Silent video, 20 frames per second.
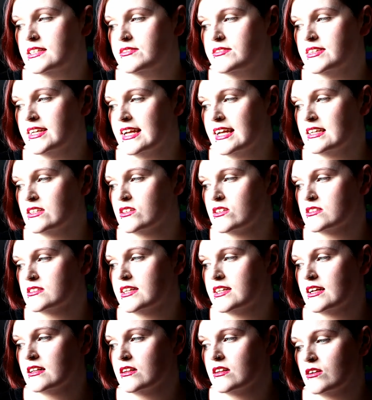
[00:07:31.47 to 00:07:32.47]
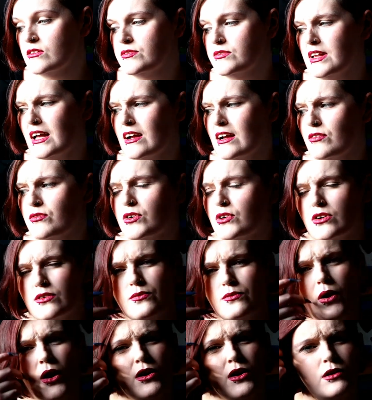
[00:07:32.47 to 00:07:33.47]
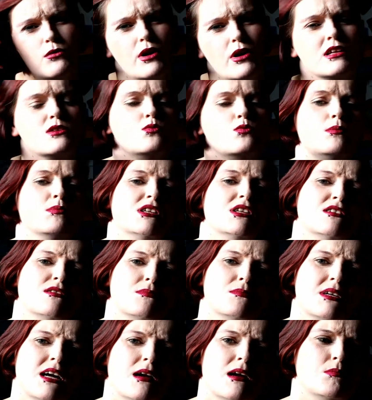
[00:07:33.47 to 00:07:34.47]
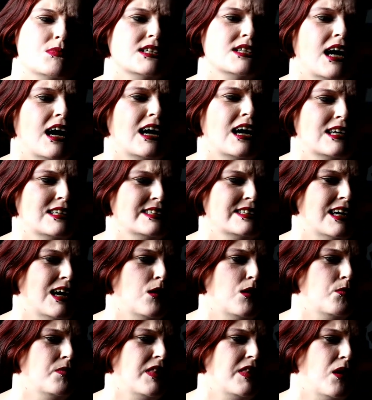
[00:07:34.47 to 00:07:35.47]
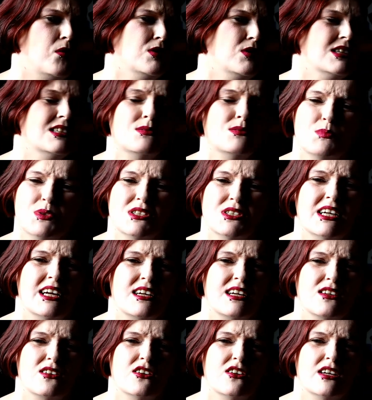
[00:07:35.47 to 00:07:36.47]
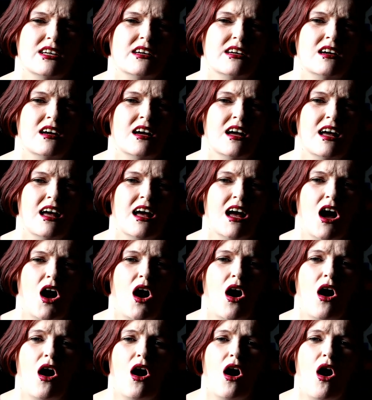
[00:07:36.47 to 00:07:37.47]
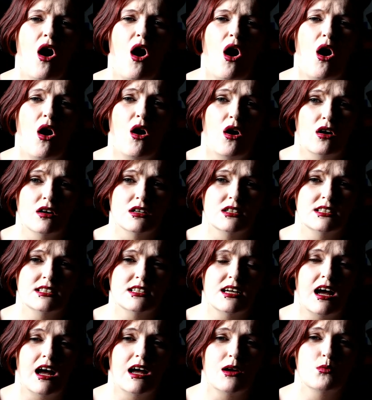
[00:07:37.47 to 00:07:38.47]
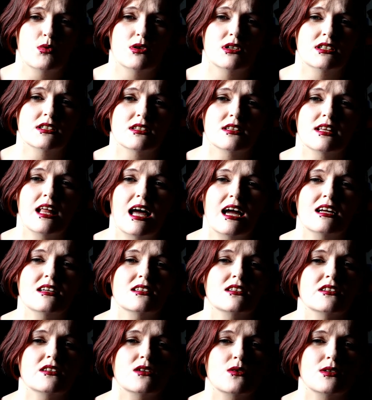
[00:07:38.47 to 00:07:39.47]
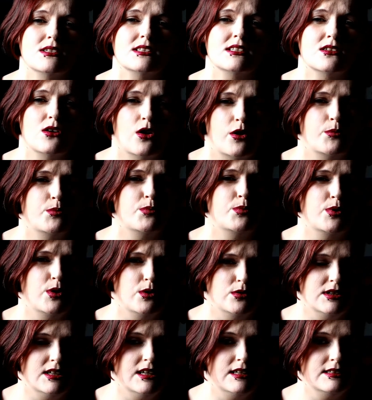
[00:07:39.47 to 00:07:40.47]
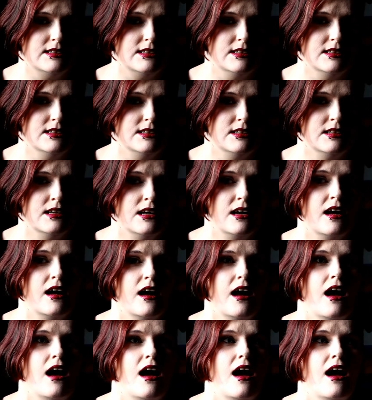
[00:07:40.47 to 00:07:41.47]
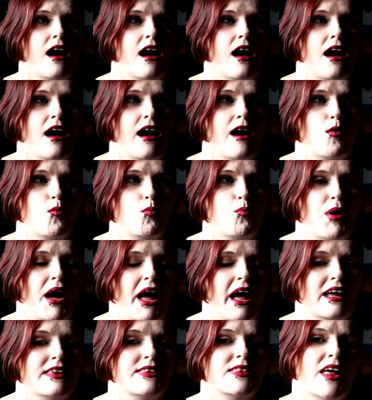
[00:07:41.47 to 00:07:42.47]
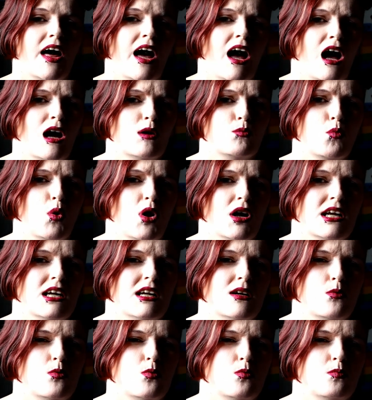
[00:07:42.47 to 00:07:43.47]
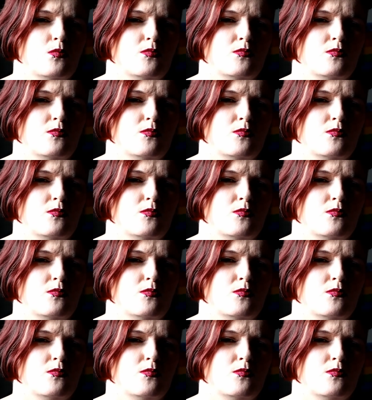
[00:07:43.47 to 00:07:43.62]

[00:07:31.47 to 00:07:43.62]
Stephen King does get a lot of flack for how he writes women sometimes and um, that one is particularly odd. I would like to know his thought processes behind that and what he